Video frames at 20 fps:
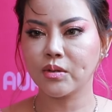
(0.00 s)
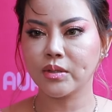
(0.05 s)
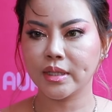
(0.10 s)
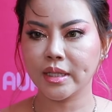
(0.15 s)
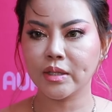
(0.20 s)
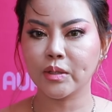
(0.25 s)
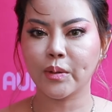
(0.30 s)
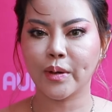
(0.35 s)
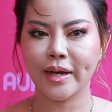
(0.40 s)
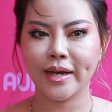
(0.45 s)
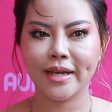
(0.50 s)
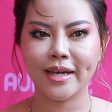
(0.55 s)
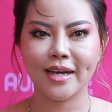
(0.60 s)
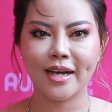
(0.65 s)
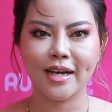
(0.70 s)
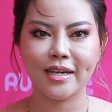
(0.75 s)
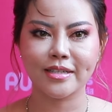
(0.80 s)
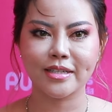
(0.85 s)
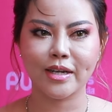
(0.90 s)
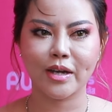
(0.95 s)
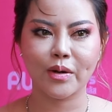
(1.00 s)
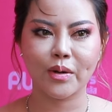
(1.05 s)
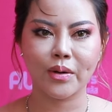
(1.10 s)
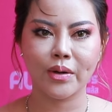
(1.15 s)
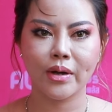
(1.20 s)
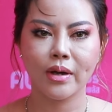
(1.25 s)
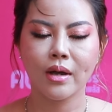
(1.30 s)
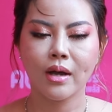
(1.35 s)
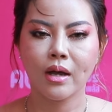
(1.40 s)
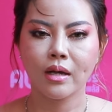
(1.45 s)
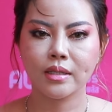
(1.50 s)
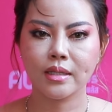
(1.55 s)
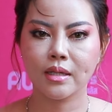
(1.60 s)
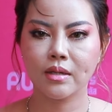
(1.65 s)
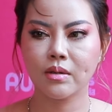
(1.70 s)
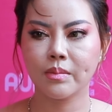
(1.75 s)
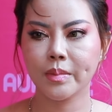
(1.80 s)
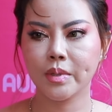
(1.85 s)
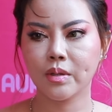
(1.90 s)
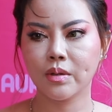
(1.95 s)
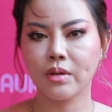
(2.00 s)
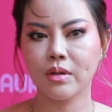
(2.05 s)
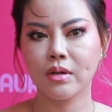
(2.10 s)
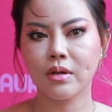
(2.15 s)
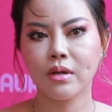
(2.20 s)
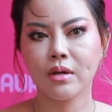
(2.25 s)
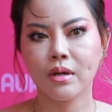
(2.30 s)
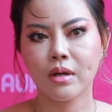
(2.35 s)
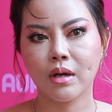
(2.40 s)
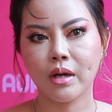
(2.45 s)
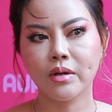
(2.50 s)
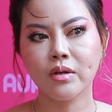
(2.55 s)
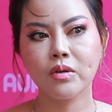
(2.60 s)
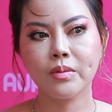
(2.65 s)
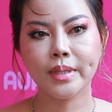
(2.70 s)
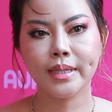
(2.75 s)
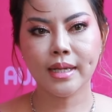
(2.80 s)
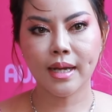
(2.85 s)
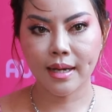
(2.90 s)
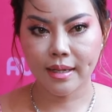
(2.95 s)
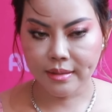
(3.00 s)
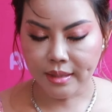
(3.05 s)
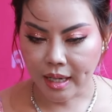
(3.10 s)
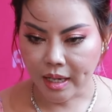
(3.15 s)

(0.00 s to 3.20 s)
Dore Kazaro, Dilomio, Anubina,